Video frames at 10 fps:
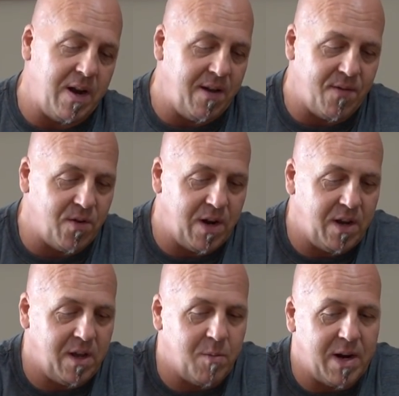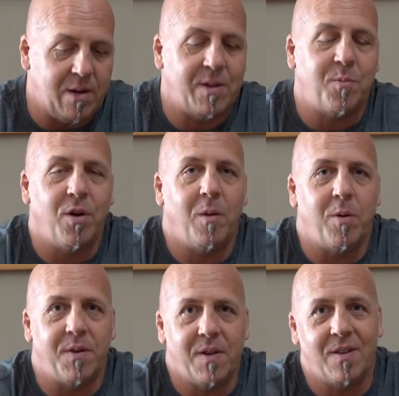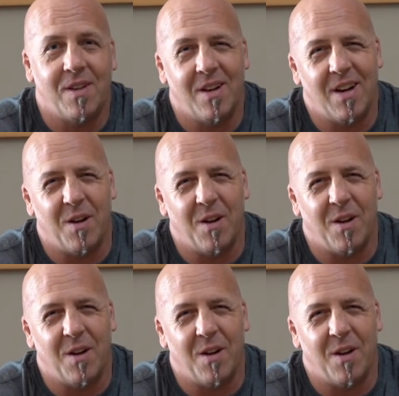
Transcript: I have no idea, but I was pretty persistent and